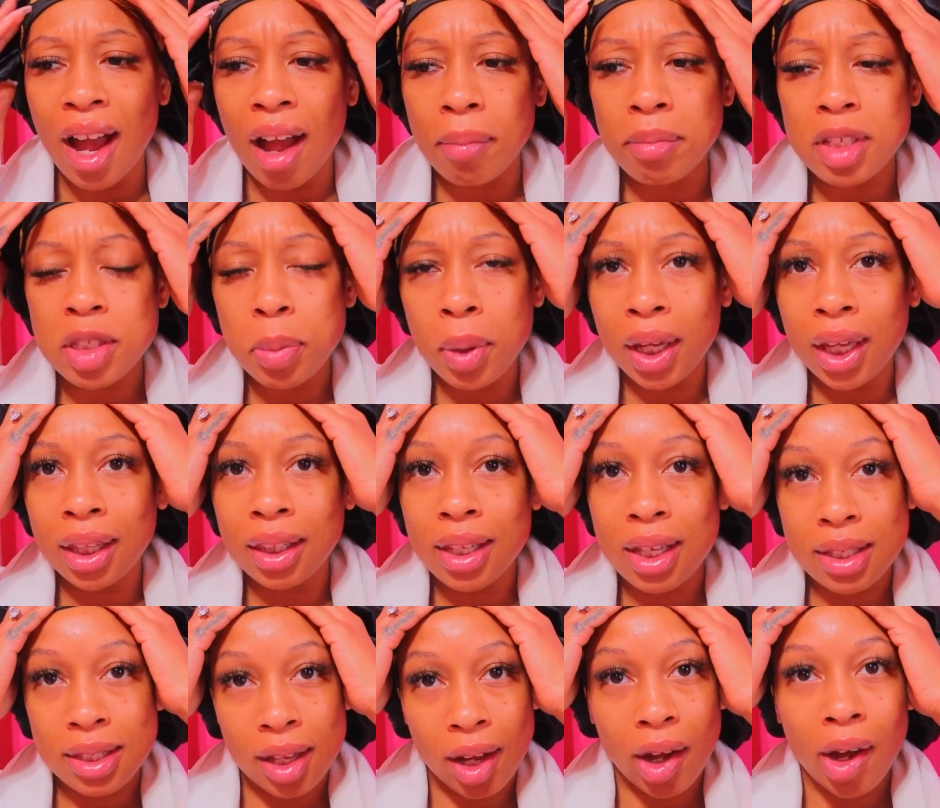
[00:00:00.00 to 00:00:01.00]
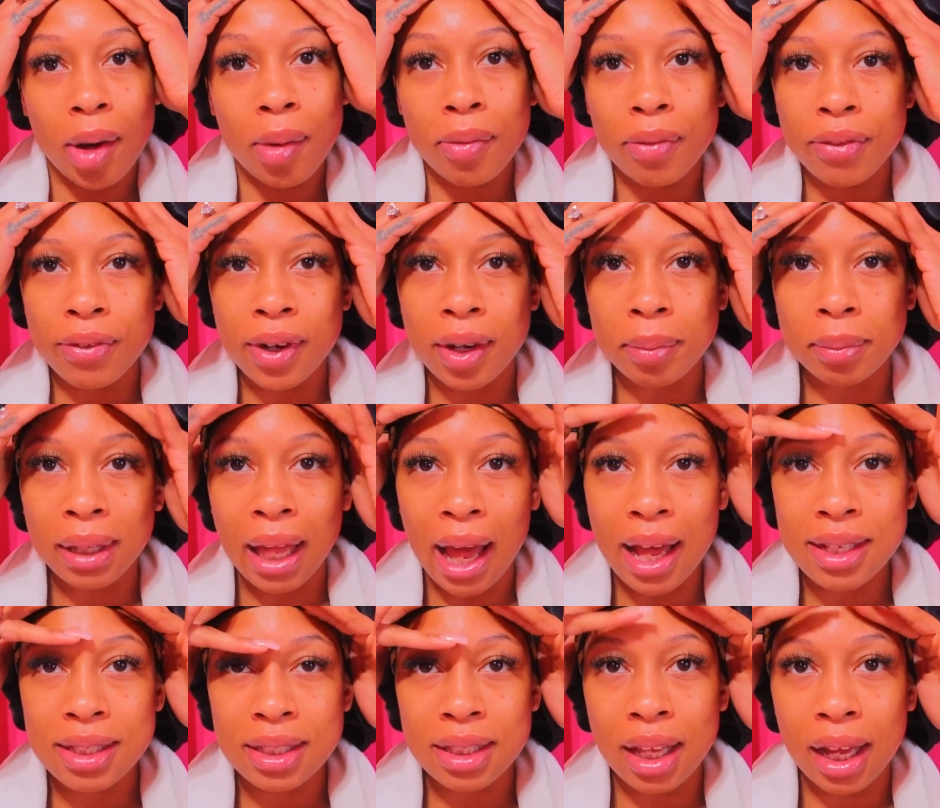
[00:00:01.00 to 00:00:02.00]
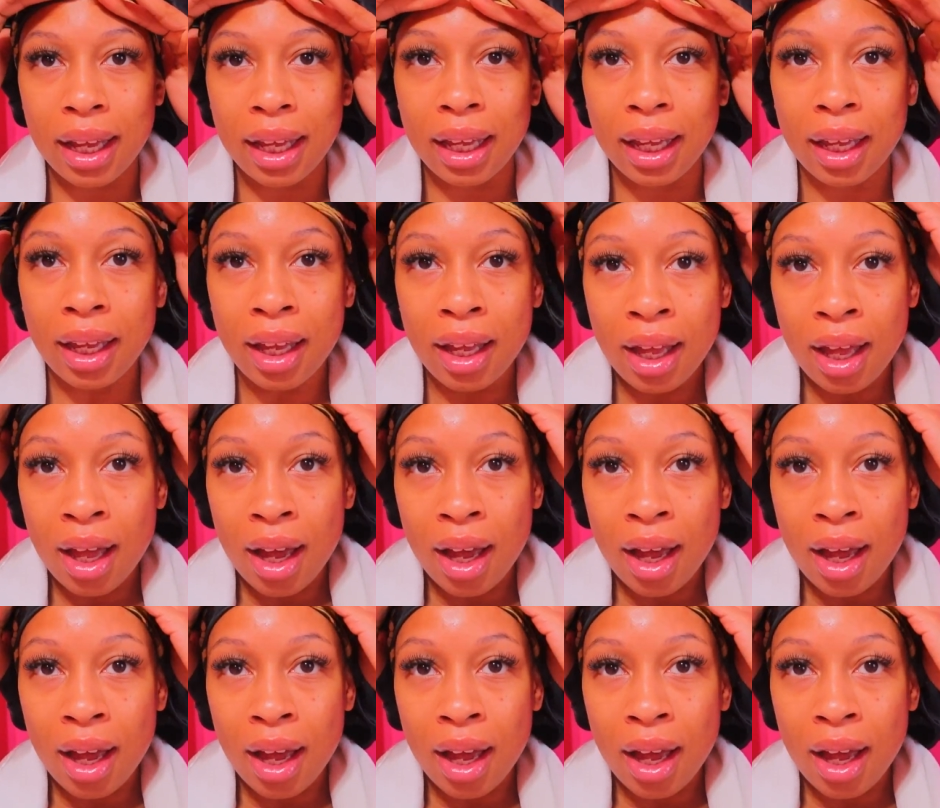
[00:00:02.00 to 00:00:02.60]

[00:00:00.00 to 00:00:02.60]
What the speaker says: I'm just picking this up from last night.